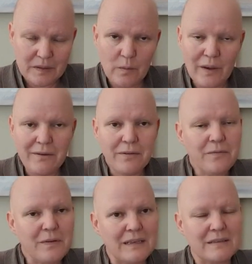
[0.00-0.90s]
So one of the
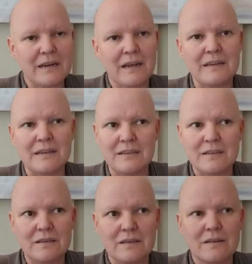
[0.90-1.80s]
things that I did
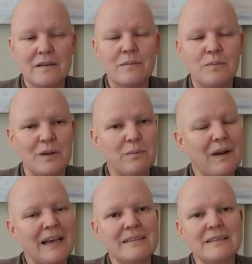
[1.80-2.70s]
put in
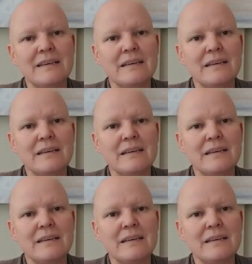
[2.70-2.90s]
place